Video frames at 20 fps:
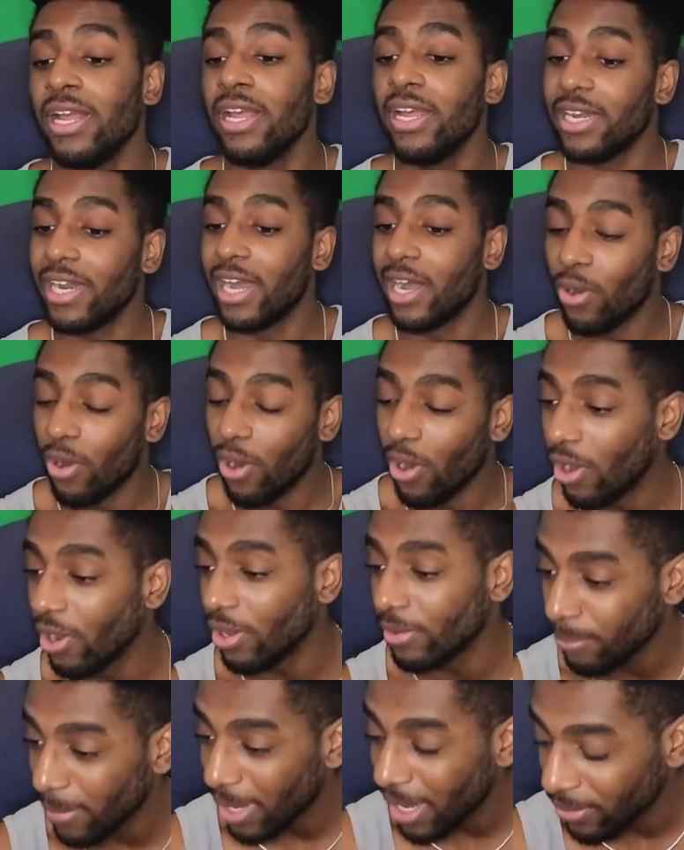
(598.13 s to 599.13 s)
Now,
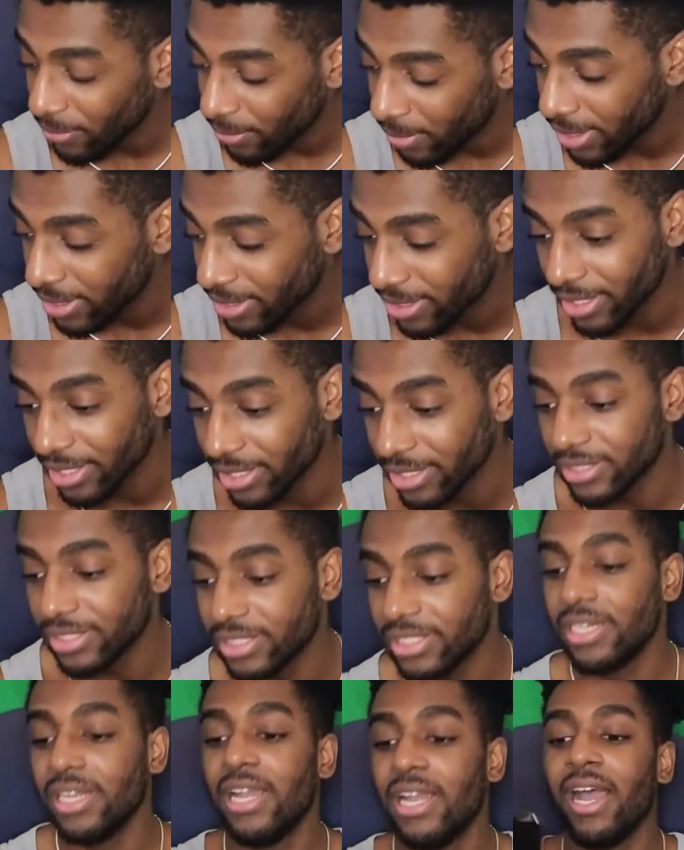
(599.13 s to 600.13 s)
on my
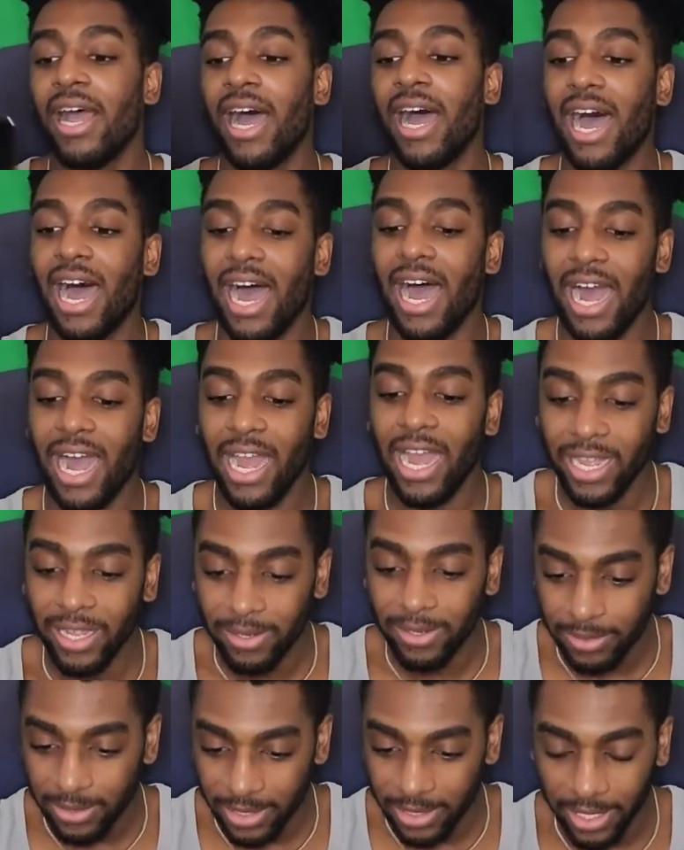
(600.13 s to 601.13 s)
rankings,
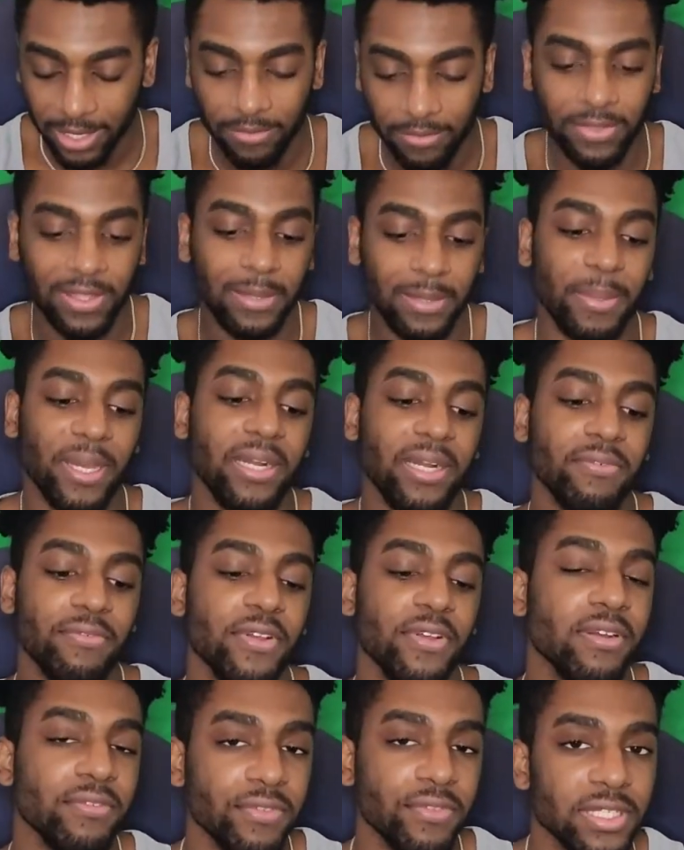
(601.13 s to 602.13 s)
I give the
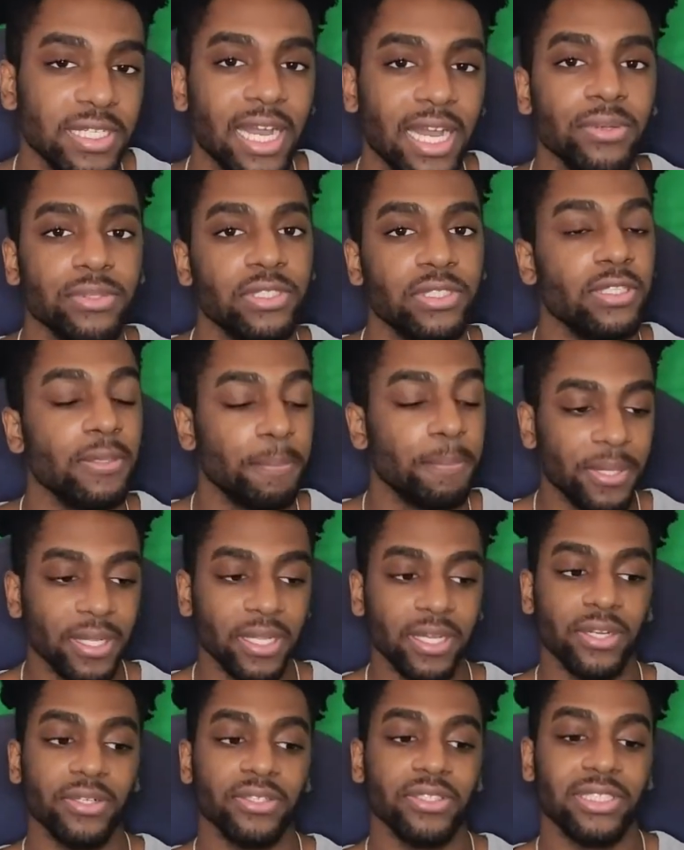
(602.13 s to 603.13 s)
benefit of the doubt to the
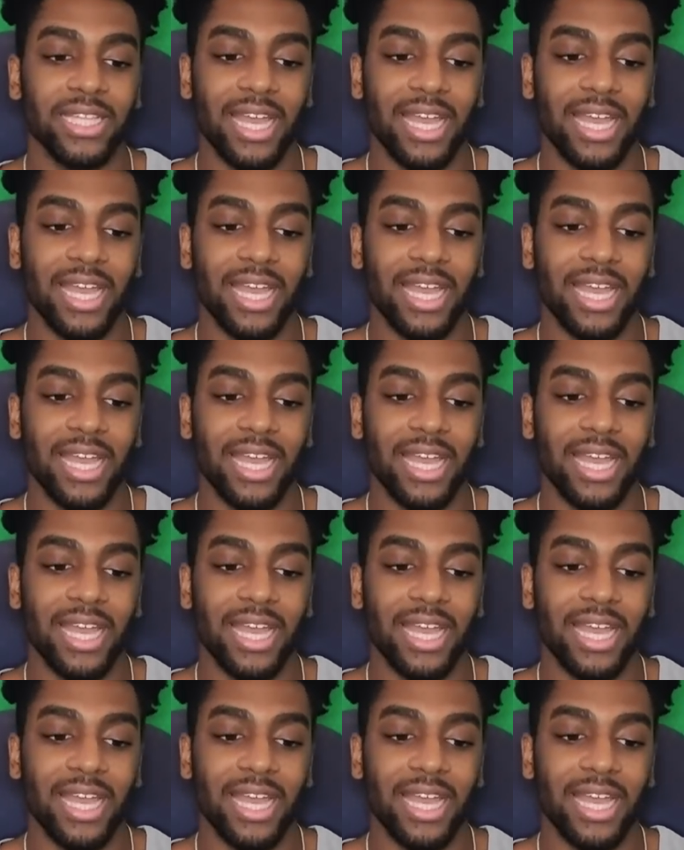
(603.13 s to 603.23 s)
players